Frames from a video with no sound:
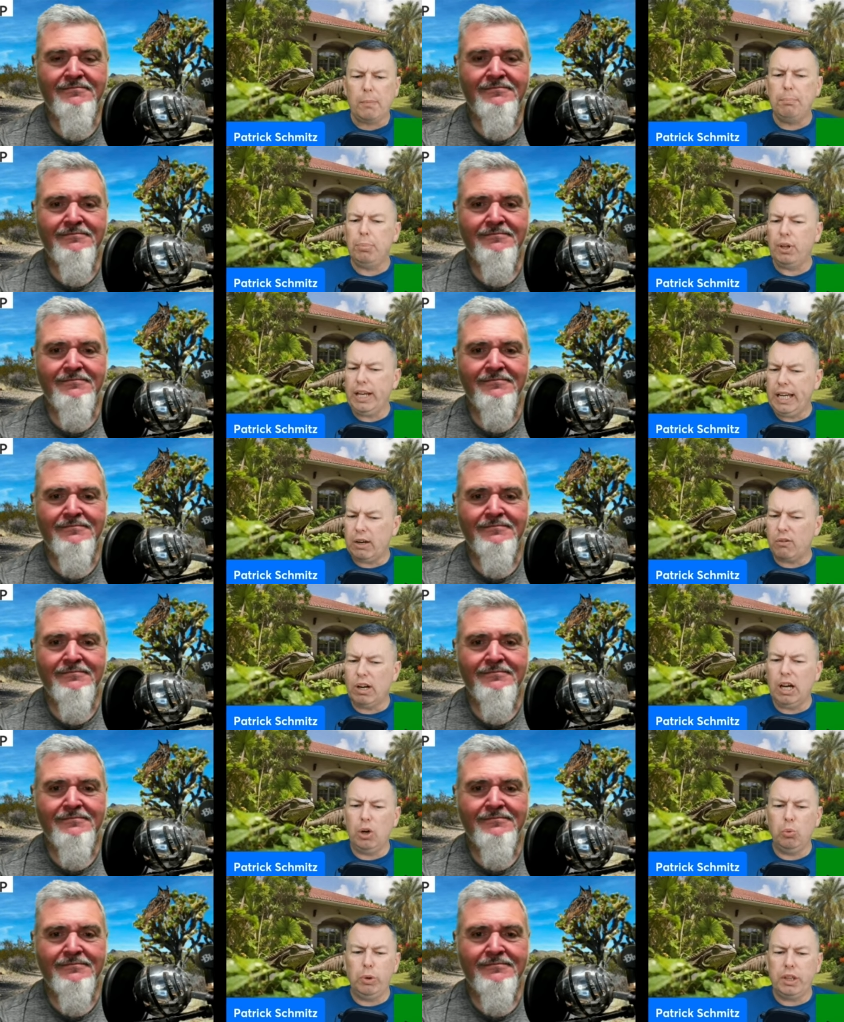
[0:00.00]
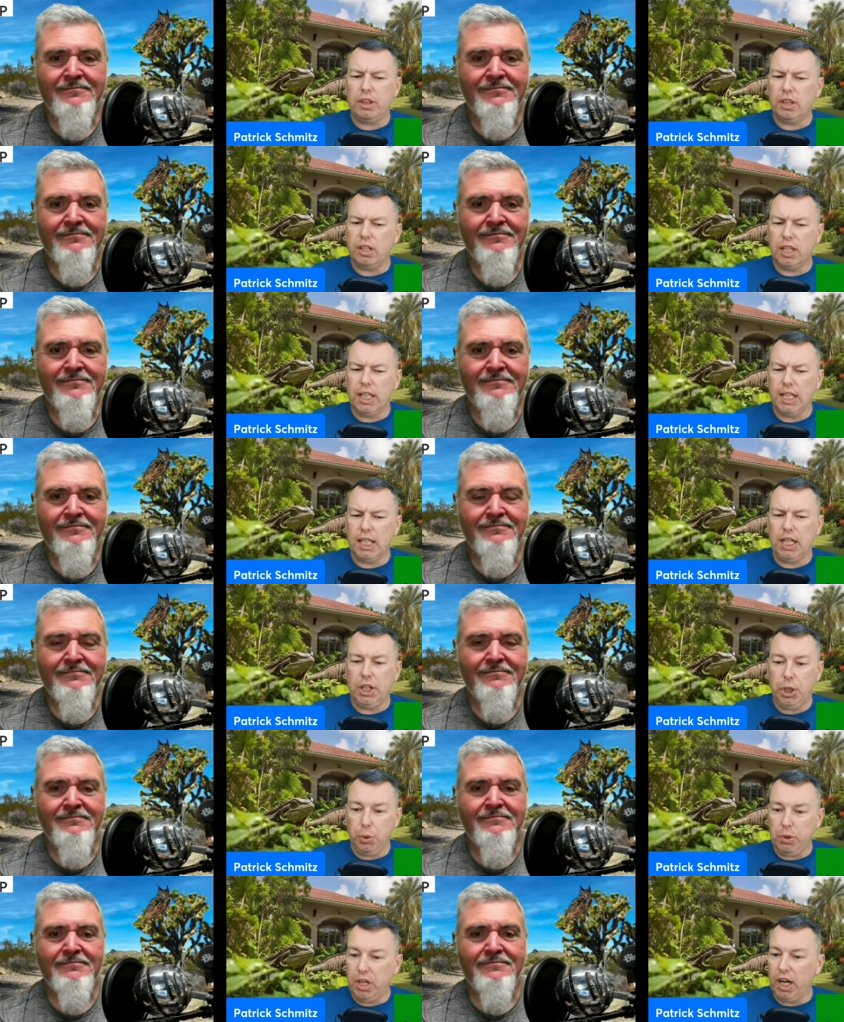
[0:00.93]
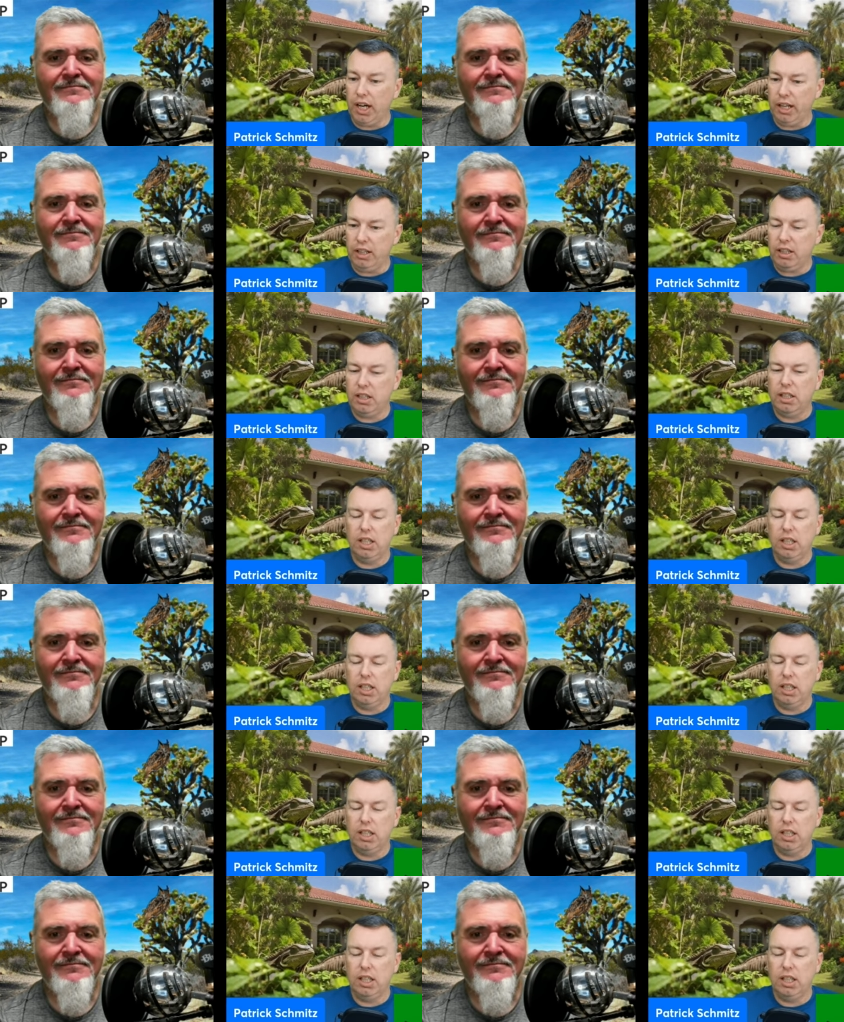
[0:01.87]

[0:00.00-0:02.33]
Speaker 1: playing around with uh, a new gun.